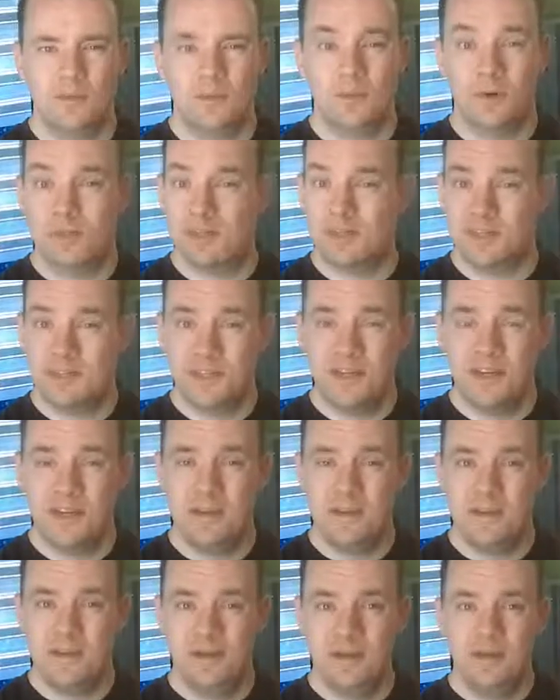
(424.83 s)
wasn't
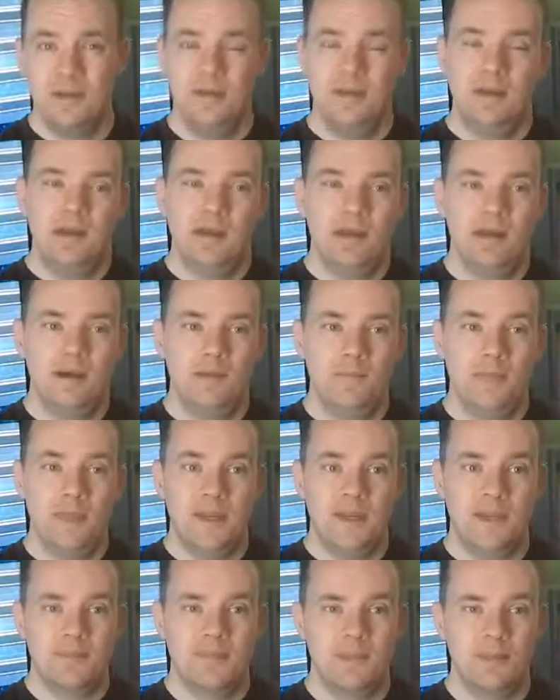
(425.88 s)
cheap.
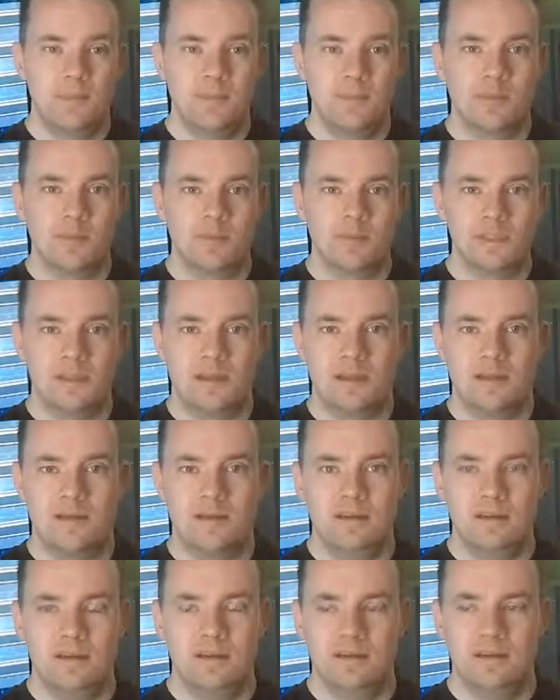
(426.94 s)
And as some people said,